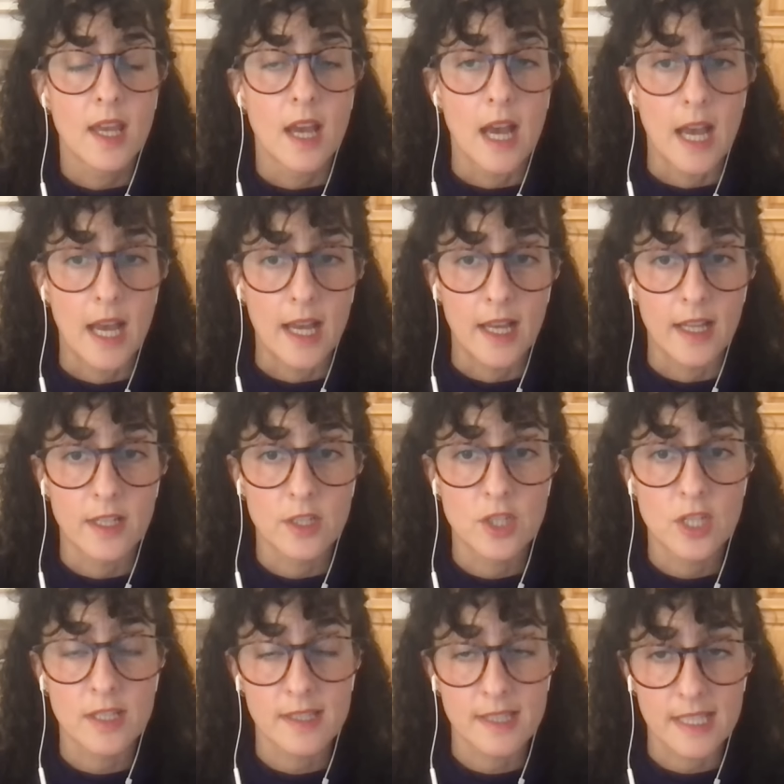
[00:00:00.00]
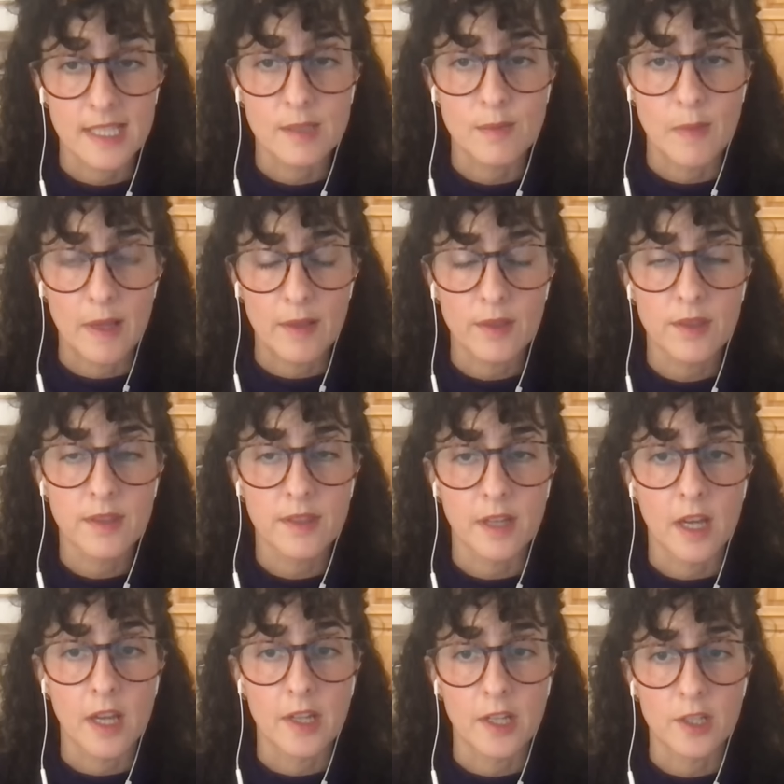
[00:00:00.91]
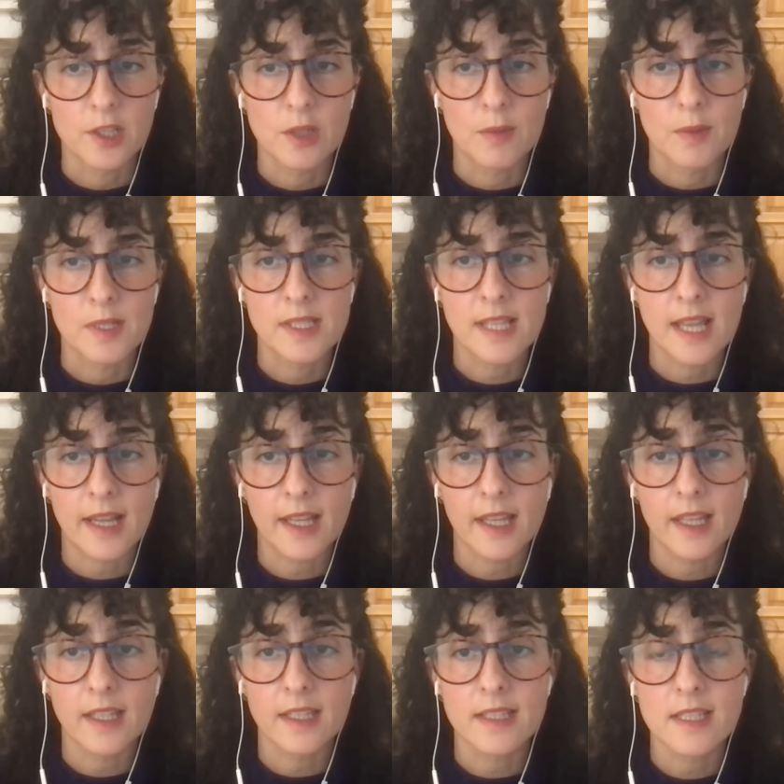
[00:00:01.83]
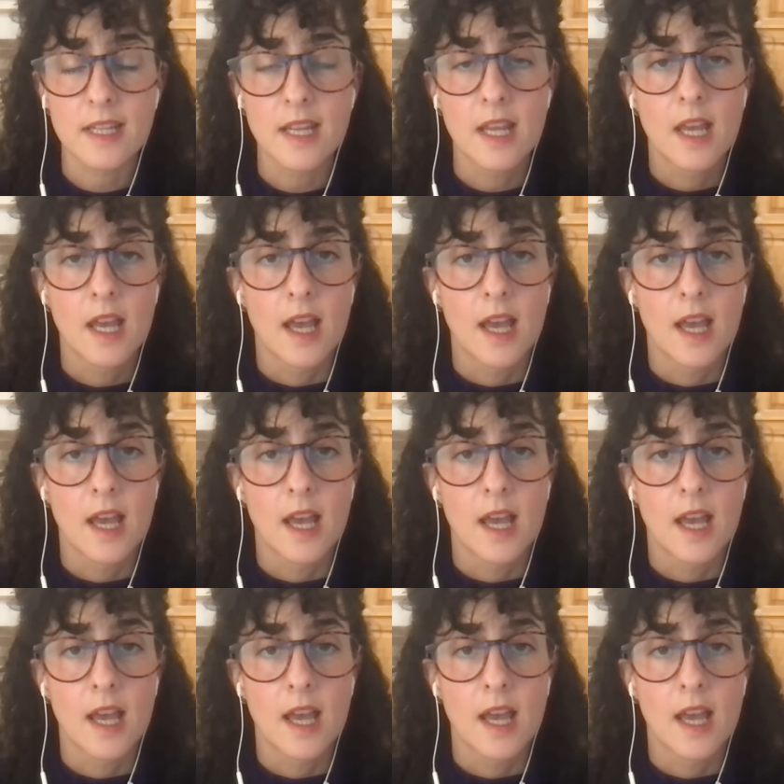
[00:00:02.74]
uh, just this month on October 2nd